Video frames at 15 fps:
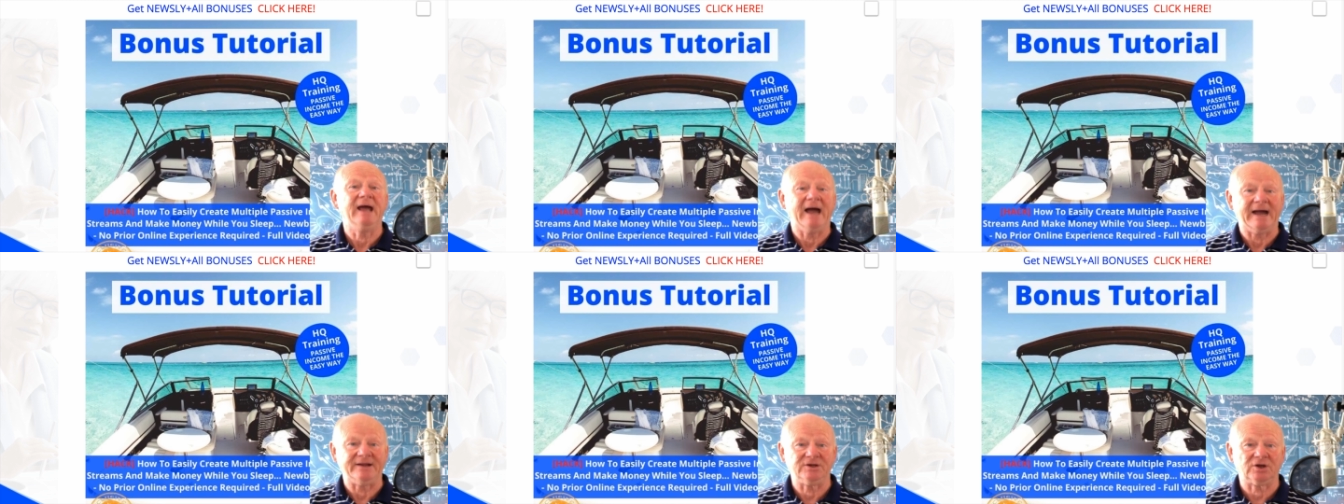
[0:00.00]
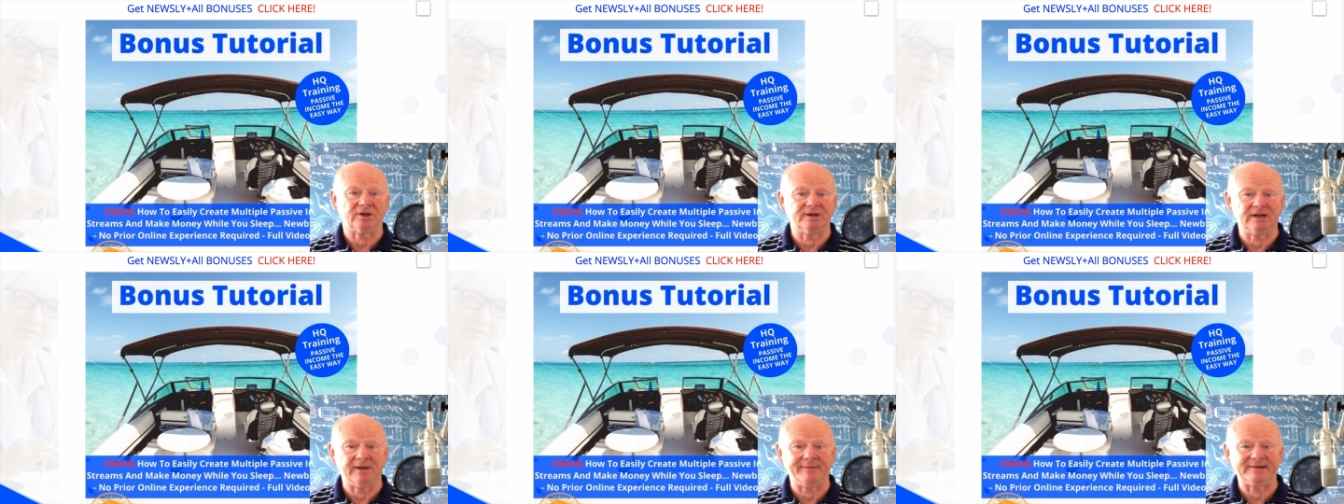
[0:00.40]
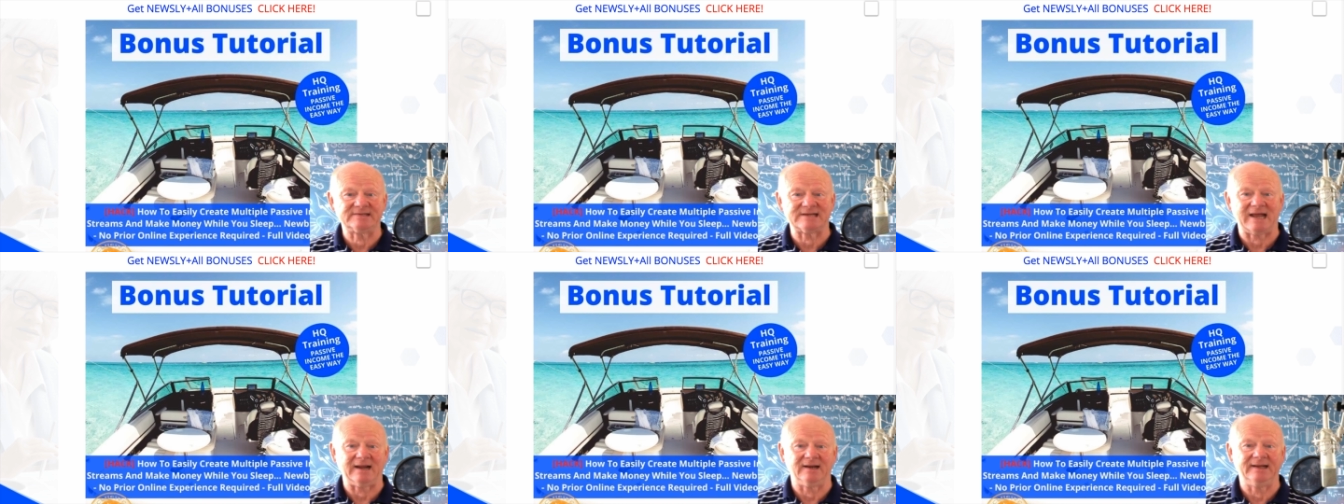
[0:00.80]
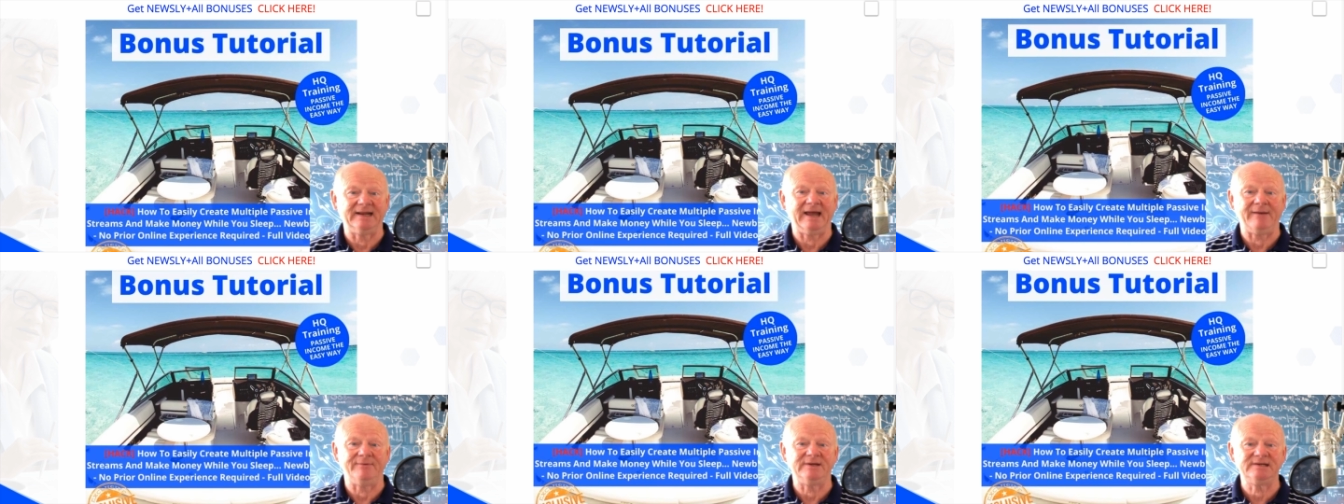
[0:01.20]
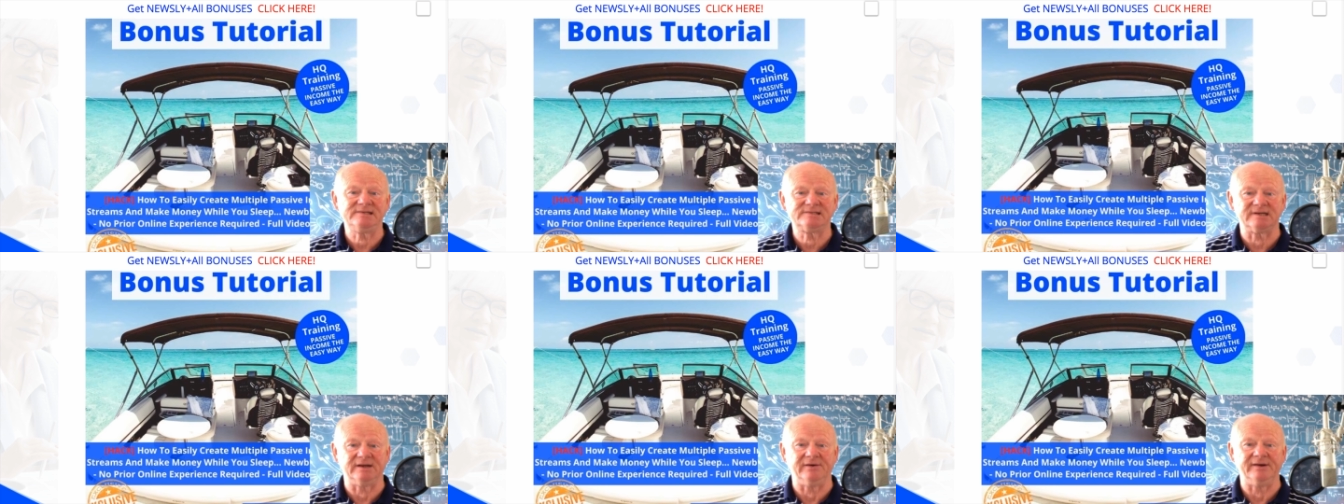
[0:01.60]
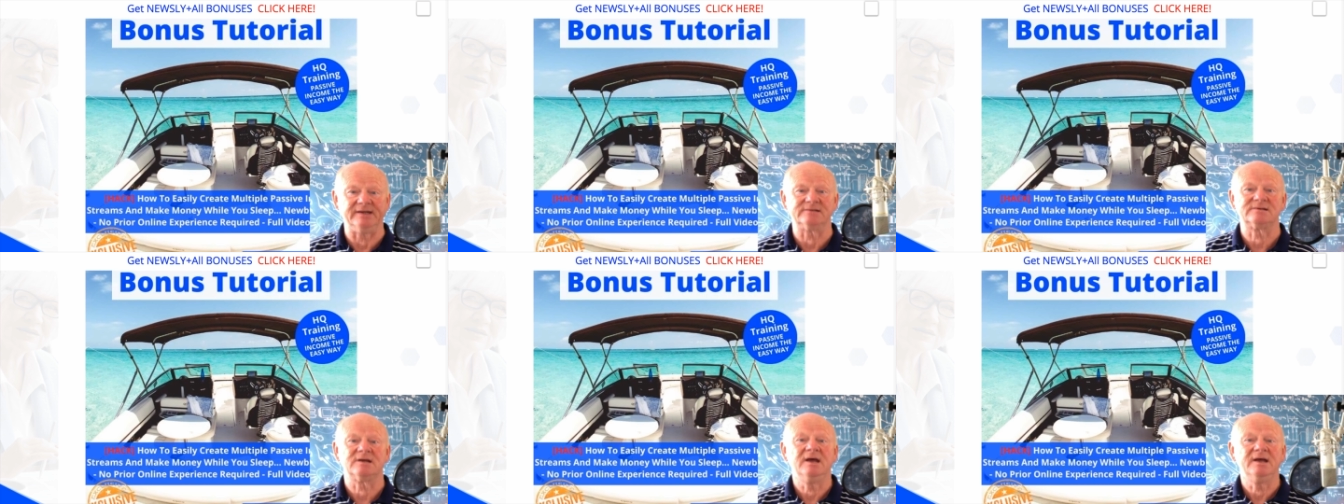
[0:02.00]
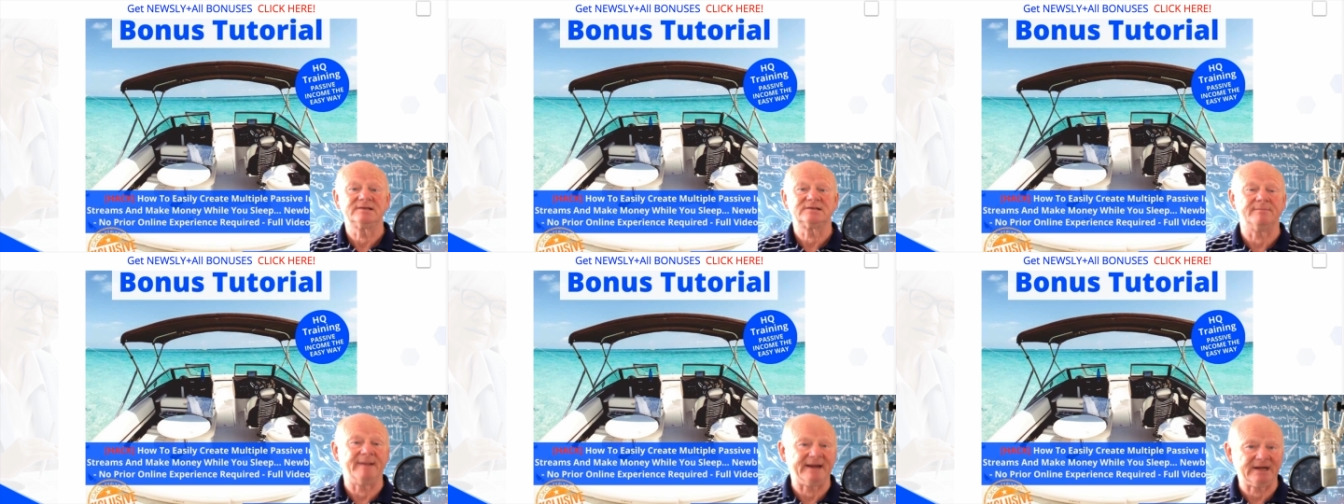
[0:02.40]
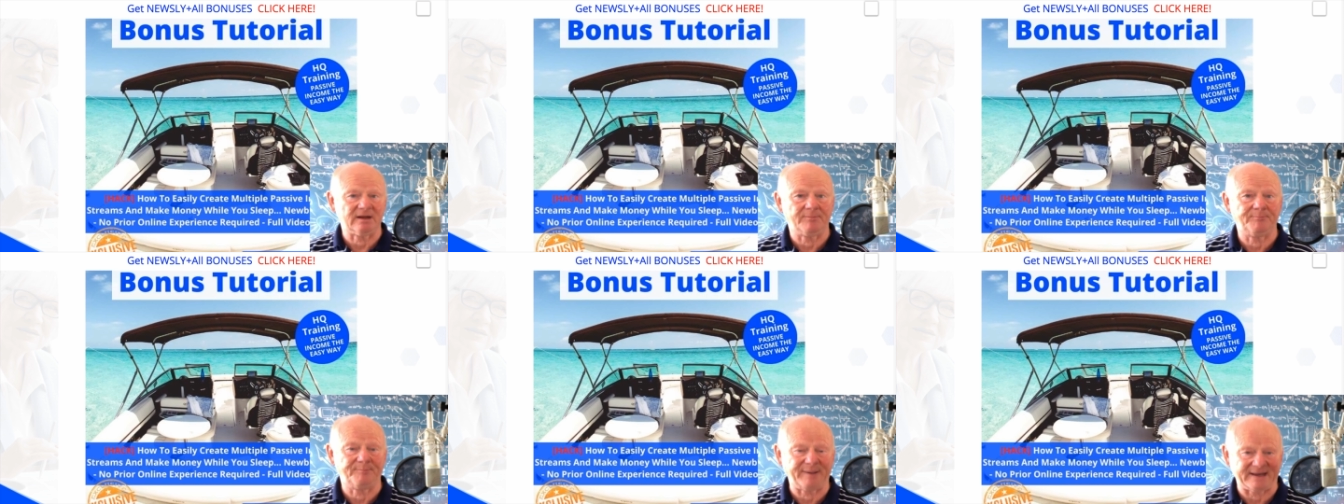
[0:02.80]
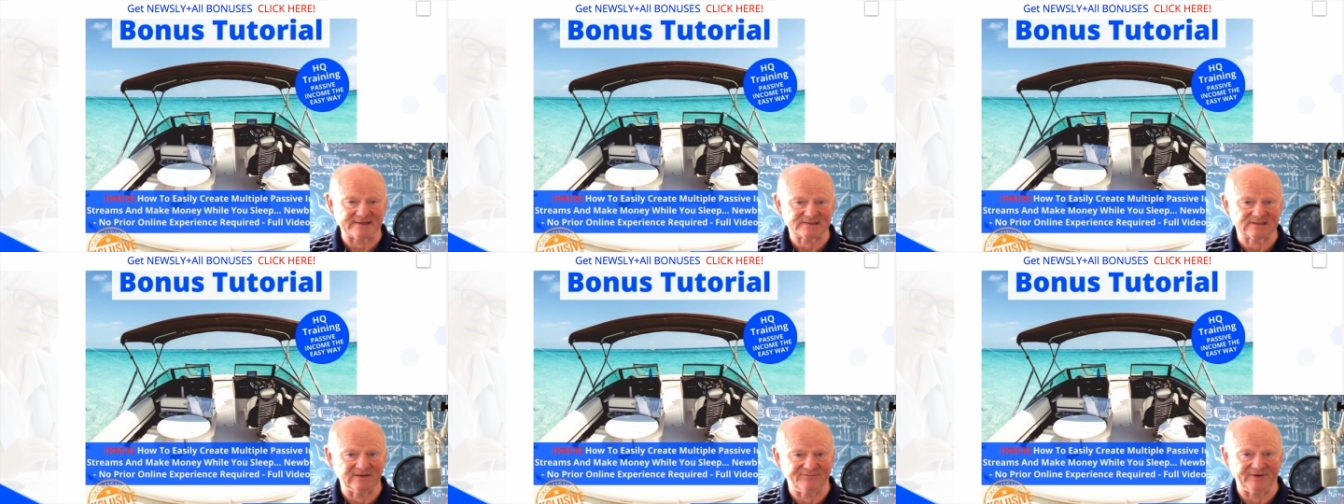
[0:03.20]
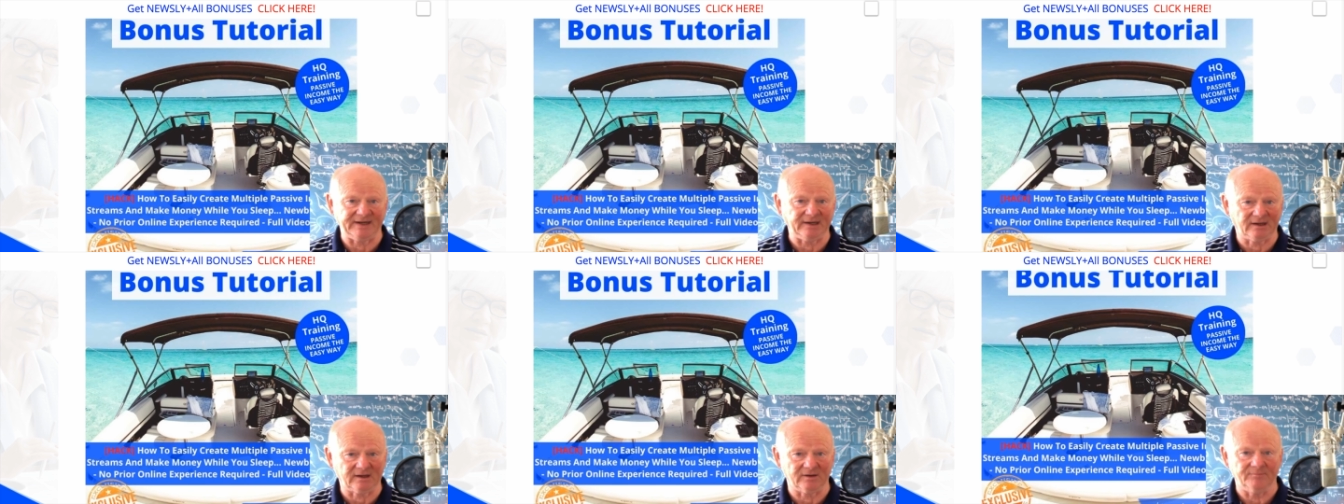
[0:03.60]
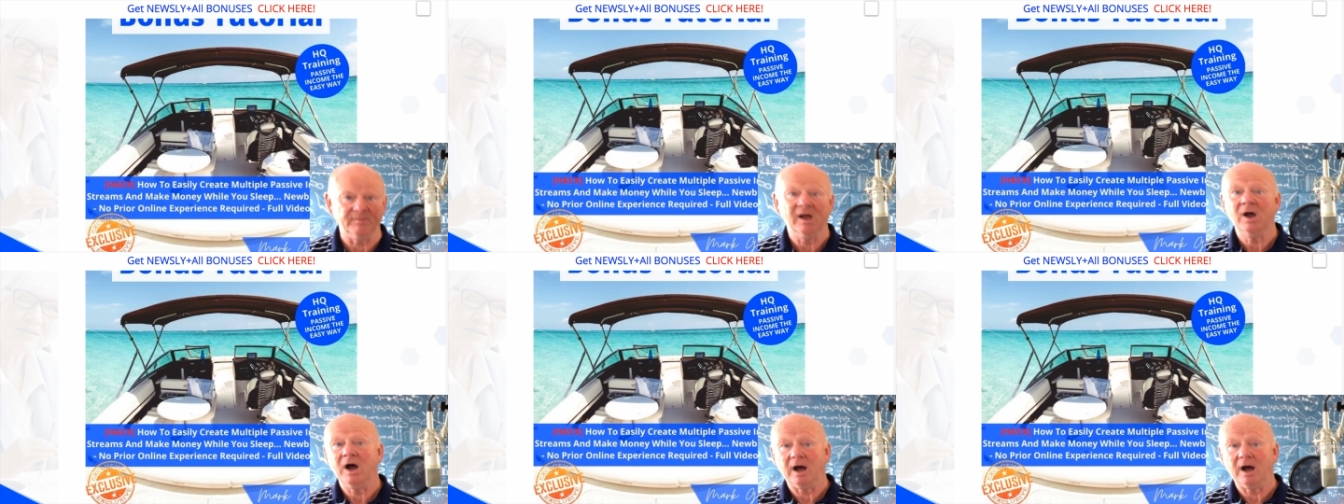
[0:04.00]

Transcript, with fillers: and you're going to know exactly how easy it is to make a passive income.